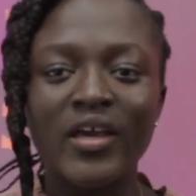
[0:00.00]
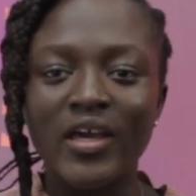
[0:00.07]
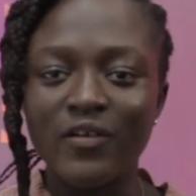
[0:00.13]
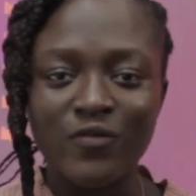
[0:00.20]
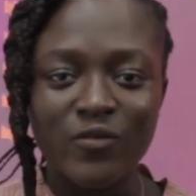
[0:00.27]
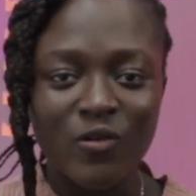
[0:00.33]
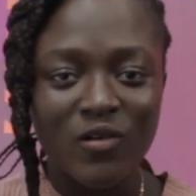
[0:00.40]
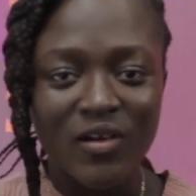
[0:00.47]
if
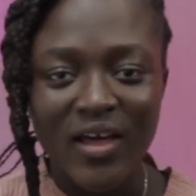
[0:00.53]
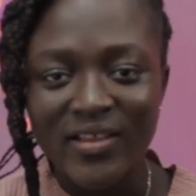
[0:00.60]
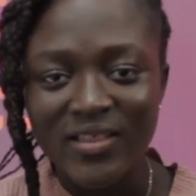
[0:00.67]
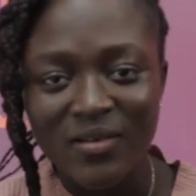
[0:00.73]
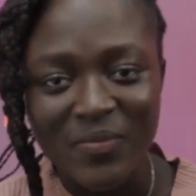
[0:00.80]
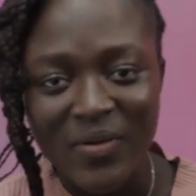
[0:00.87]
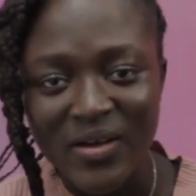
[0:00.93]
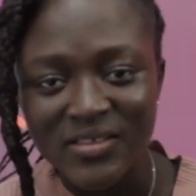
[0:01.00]
you don't like
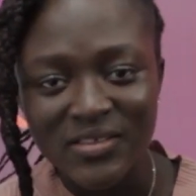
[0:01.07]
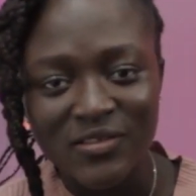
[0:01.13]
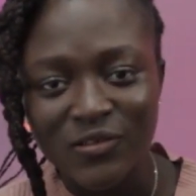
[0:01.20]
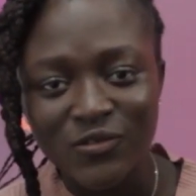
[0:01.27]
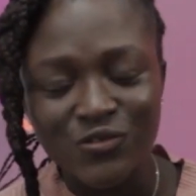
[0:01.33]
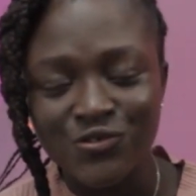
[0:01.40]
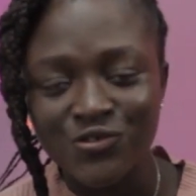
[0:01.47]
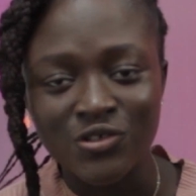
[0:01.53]
the person,
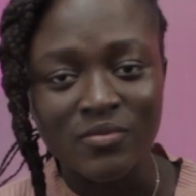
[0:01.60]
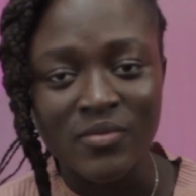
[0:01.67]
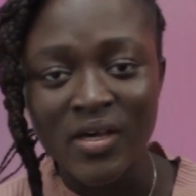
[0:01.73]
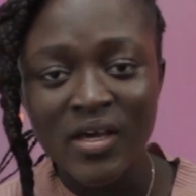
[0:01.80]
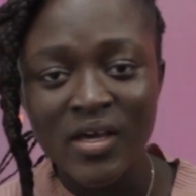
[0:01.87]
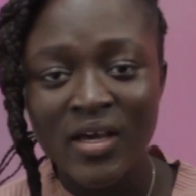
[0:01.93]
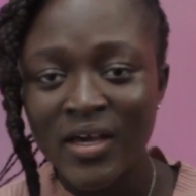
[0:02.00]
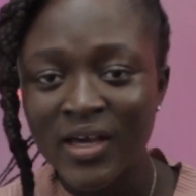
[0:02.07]
don't stream
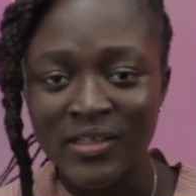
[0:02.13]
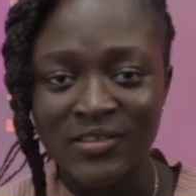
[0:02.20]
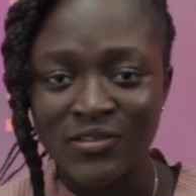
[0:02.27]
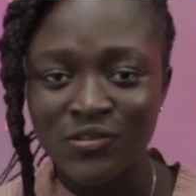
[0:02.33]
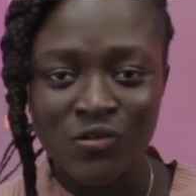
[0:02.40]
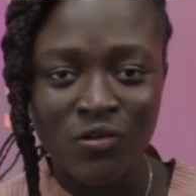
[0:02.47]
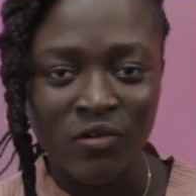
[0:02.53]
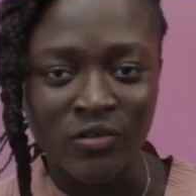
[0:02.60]
his
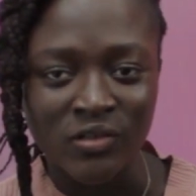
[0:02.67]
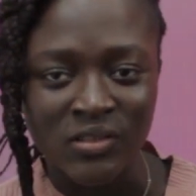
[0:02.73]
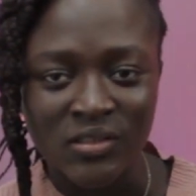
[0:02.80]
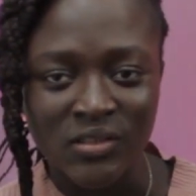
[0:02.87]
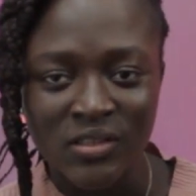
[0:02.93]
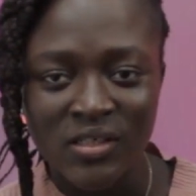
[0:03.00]
songs.